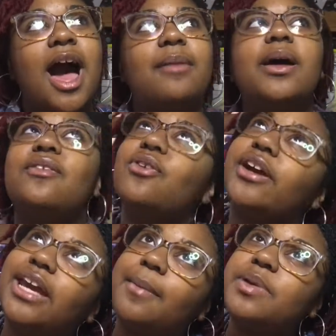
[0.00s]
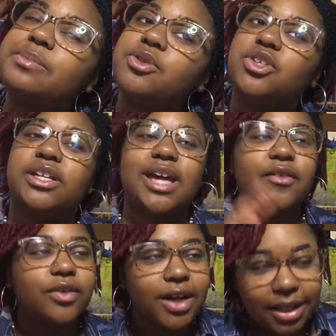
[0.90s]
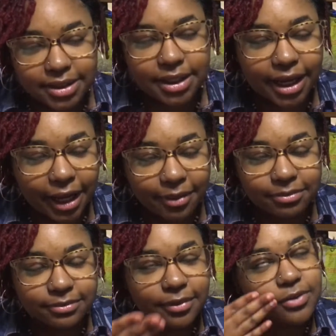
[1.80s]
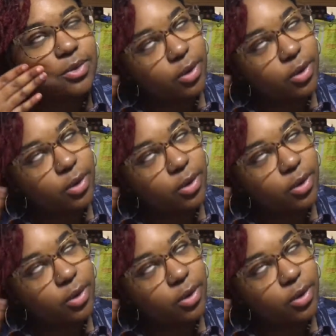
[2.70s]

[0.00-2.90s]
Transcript: I'm looking for a campus ministry, because I forgot the name, of